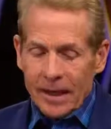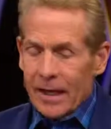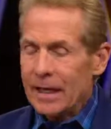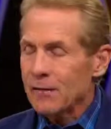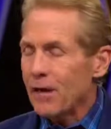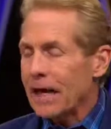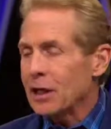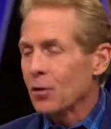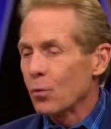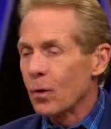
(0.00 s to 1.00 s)
And if I
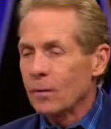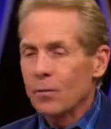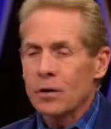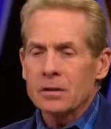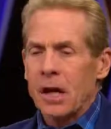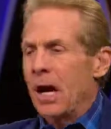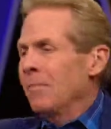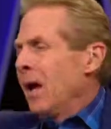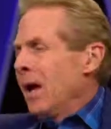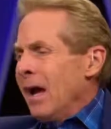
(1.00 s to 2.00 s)
hear one more time,
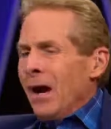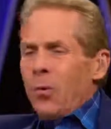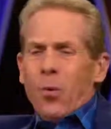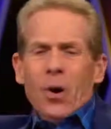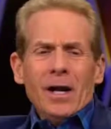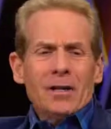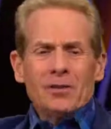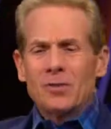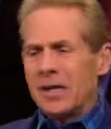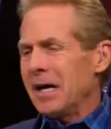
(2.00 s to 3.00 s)
why do
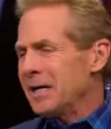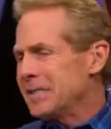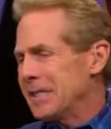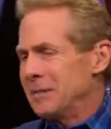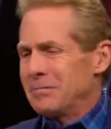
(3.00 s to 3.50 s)
you guys keep